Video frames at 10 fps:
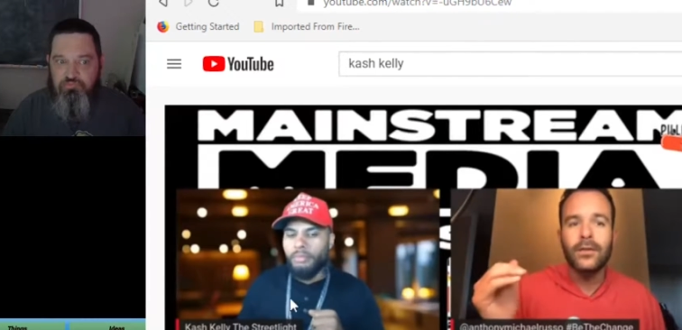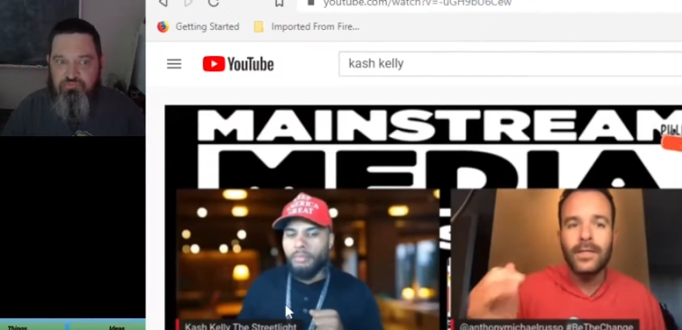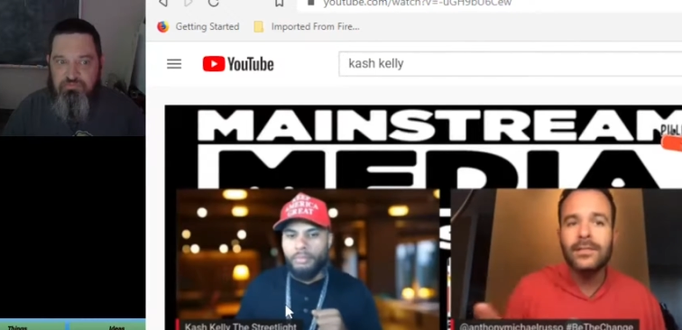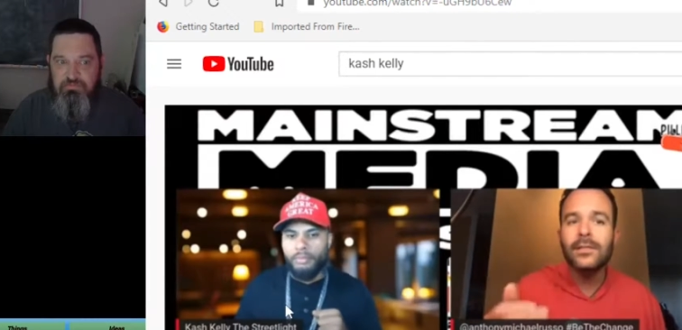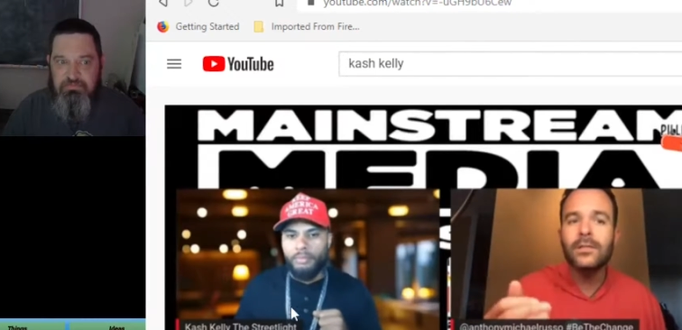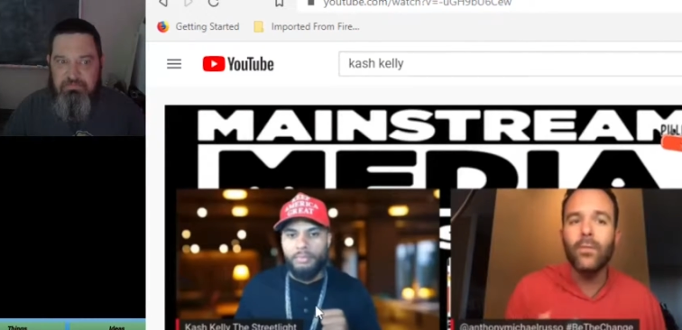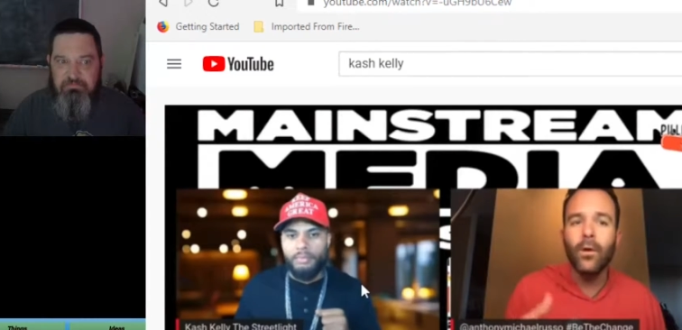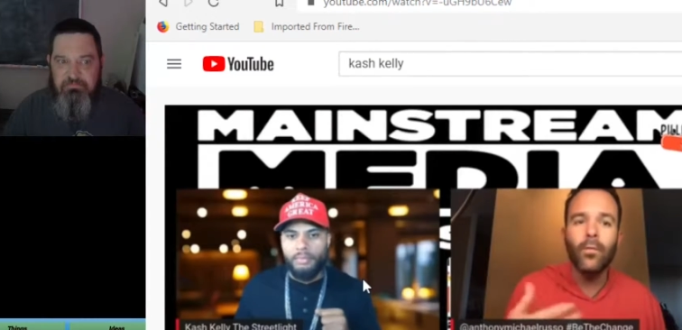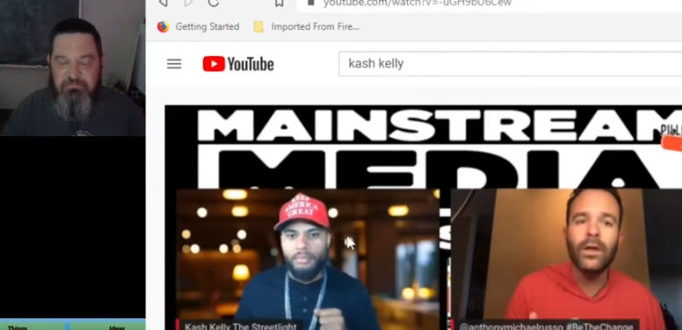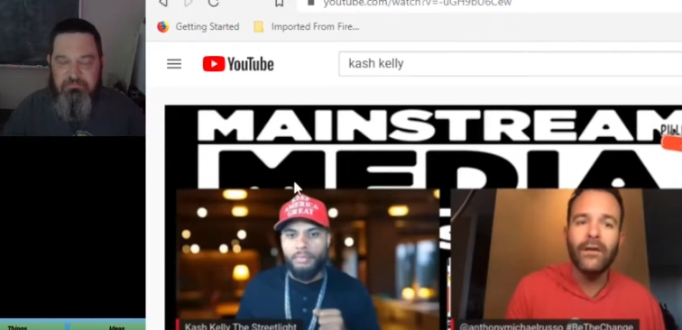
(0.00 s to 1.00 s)
Speaker 1: this is
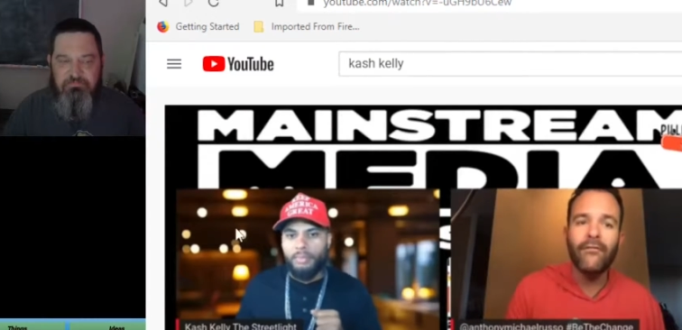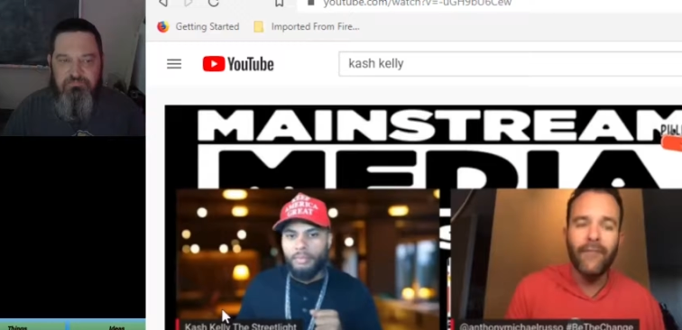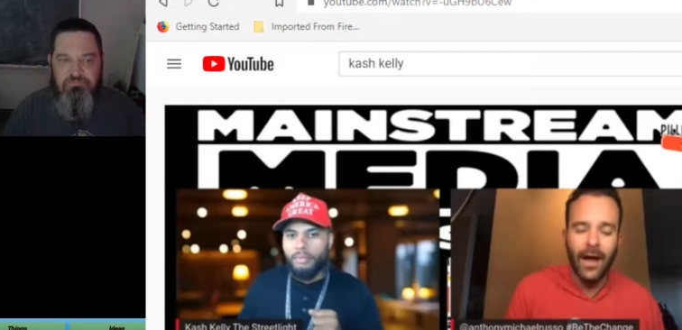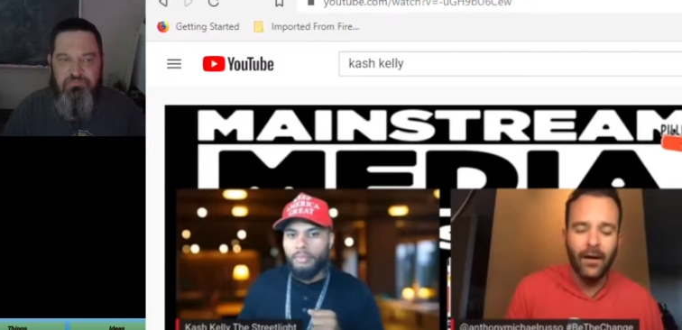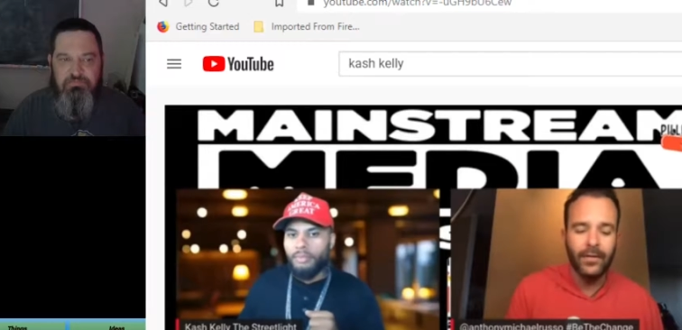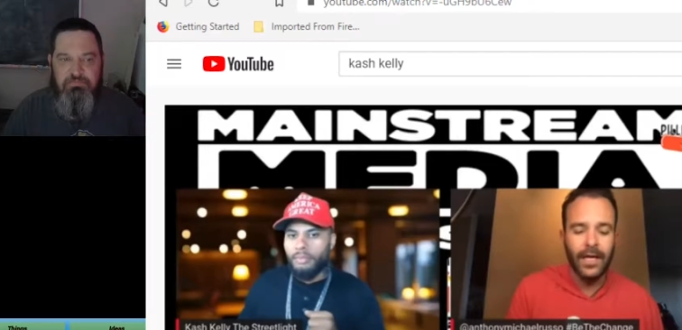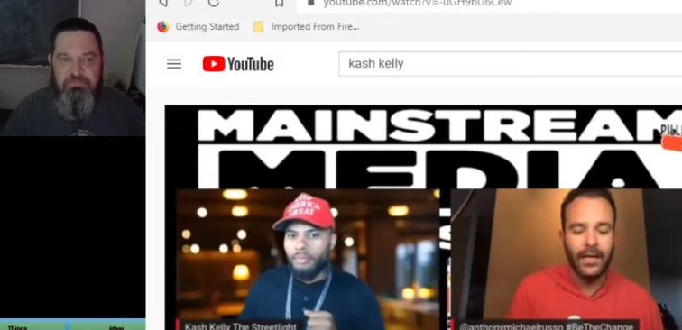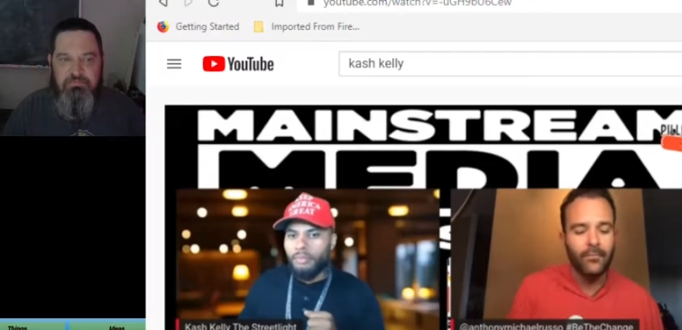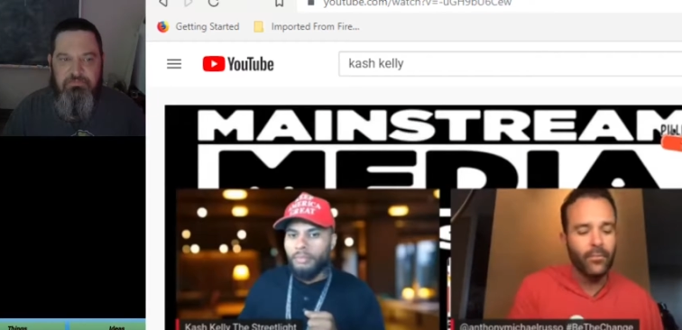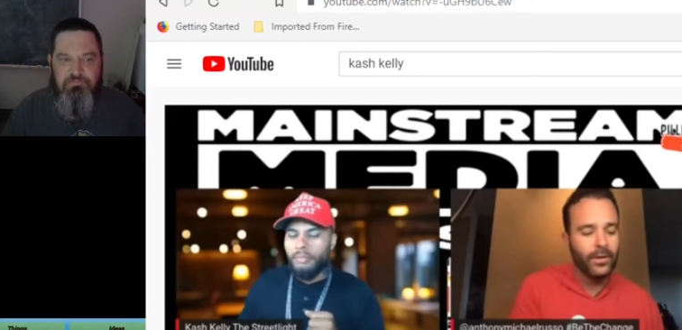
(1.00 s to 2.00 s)
what we have found
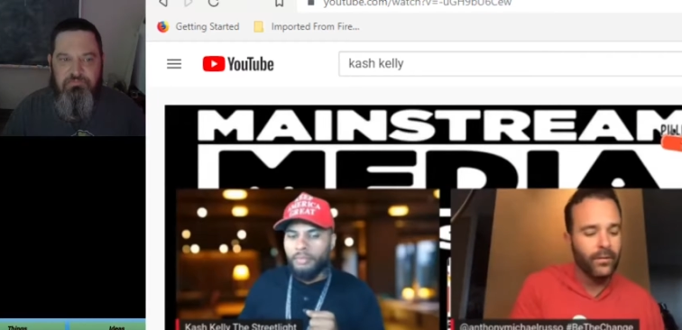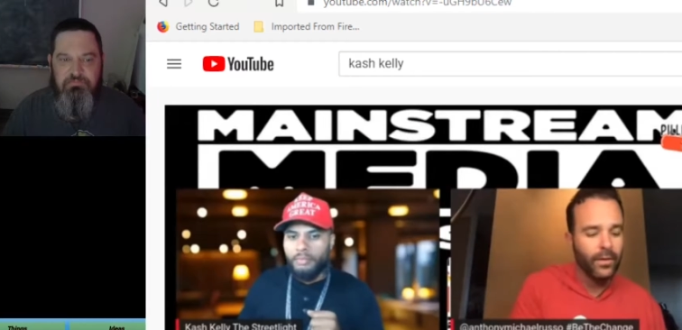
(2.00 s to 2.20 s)
and when